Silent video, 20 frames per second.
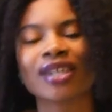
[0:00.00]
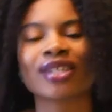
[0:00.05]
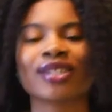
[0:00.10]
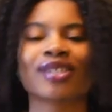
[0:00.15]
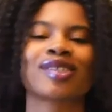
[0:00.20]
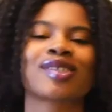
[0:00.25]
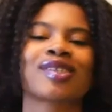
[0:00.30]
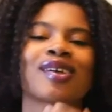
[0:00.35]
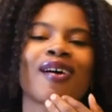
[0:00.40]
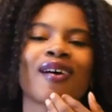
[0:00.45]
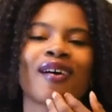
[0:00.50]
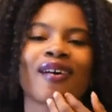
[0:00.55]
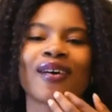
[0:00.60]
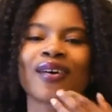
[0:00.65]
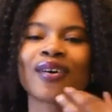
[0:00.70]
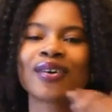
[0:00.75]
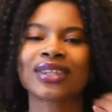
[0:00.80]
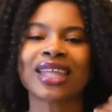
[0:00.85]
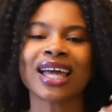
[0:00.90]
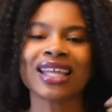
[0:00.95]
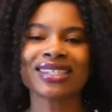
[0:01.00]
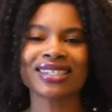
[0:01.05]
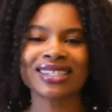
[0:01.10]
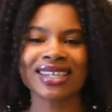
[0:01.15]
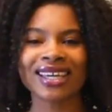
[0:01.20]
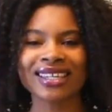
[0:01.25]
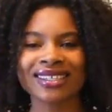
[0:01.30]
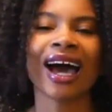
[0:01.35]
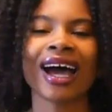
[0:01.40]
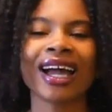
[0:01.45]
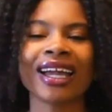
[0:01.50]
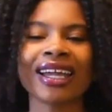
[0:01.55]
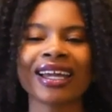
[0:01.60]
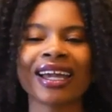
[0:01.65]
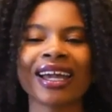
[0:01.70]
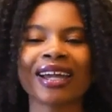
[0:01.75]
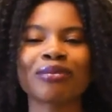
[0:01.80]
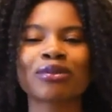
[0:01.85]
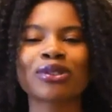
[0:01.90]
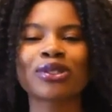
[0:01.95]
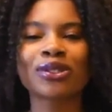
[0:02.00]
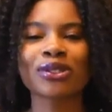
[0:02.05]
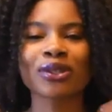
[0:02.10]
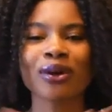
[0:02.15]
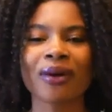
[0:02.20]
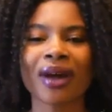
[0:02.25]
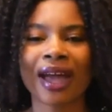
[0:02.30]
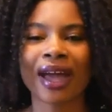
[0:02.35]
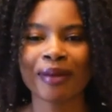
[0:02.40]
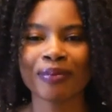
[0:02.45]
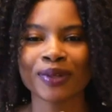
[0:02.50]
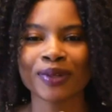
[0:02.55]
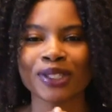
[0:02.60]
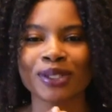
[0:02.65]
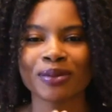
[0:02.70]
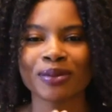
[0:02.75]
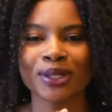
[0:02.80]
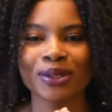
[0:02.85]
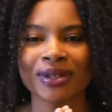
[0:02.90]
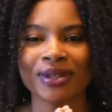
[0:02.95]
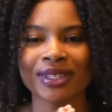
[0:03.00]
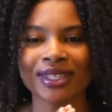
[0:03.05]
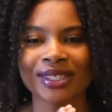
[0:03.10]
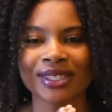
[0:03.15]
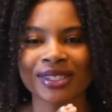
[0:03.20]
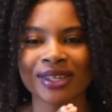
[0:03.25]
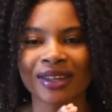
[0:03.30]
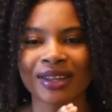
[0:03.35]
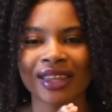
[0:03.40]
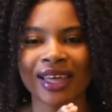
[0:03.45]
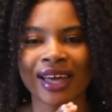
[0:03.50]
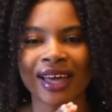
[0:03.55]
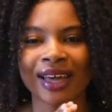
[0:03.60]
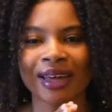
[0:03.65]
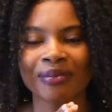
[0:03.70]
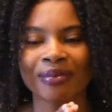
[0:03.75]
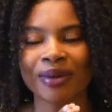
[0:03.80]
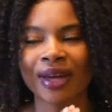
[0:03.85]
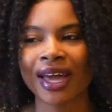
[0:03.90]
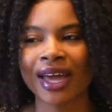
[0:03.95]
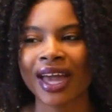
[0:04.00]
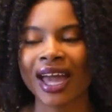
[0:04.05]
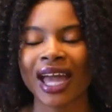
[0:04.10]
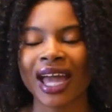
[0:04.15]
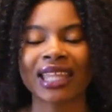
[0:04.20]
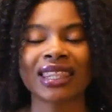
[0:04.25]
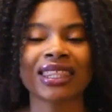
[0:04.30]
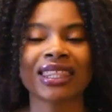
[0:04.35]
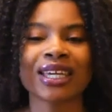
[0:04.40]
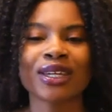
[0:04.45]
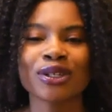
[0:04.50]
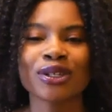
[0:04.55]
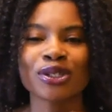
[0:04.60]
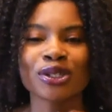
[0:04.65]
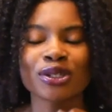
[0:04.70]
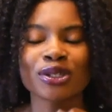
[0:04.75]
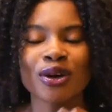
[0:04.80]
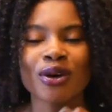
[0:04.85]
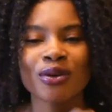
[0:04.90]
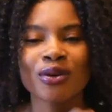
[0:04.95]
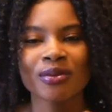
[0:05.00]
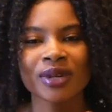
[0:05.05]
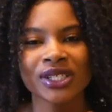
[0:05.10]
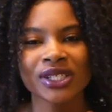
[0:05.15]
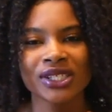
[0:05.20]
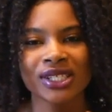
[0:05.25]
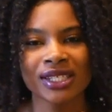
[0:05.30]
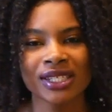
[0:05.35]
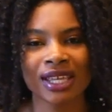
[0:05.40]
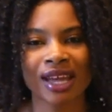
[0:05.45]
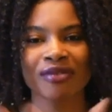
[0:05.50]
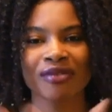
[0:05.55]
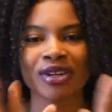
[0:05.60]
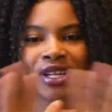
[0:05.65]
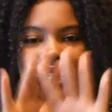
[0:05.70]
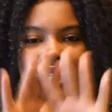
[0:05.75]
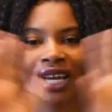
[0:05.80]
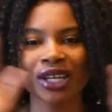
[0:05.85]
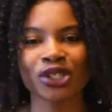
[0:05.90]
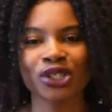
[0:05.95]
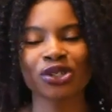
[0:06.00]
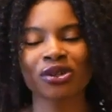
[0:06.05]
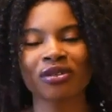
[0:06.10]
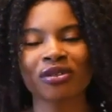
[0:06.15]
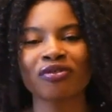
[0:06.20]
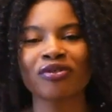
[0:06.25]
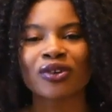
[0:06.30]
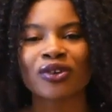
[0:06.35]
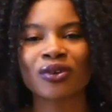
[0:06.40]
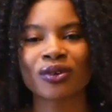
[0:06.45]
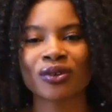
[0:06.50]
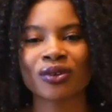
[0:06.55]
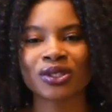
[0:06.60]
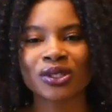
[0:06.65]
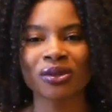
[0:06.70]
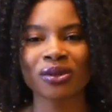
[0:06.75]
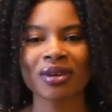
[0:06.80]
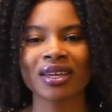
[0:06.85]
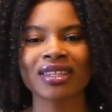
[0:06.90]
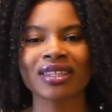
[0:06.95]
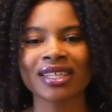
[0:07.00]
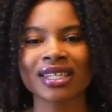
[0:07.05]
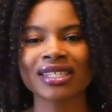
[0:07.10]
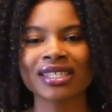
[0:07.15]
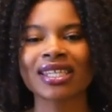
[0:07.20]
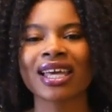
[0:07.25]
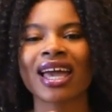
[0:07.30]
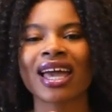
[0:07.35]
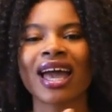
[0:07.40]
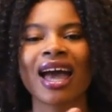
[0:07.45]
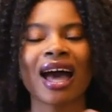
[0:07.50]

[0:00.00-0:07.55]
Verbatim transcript: So that's it. I am so happy to be doing this collab and thank you so much Discovering Natural for doing this.